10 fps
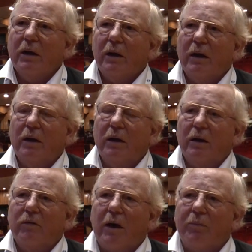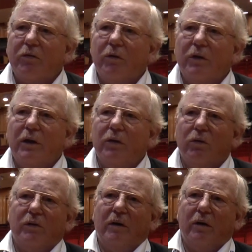There's absolutely
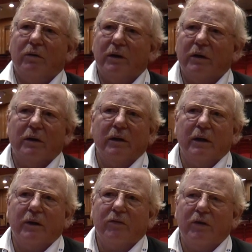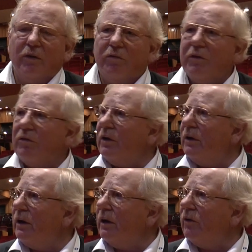no doubt that in the next
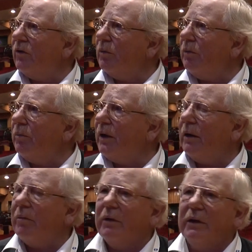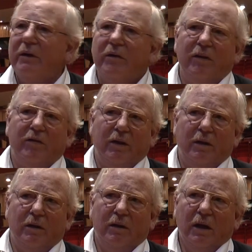10-15 years we will be able in
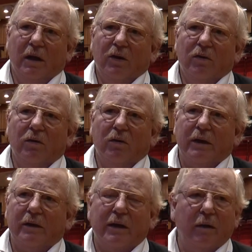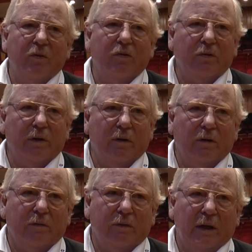detail to look at the chemistry
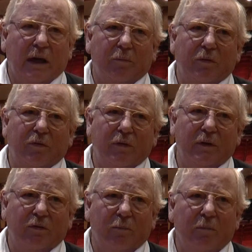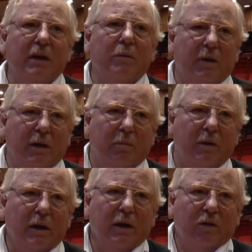of the atmospheres of many, many
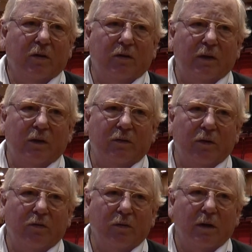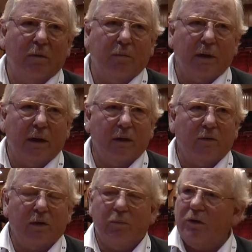such extrasolar
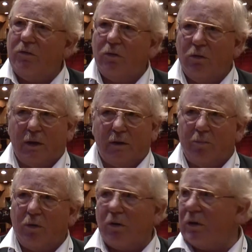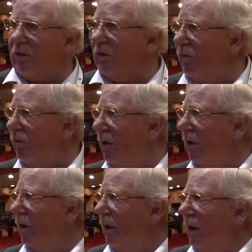planets. I mean, if you look at the progress in the
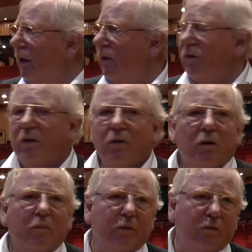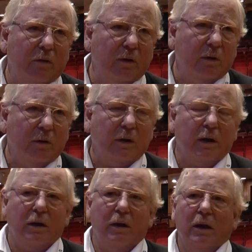field, it's enormous,
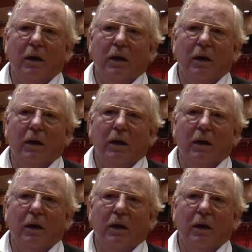okay?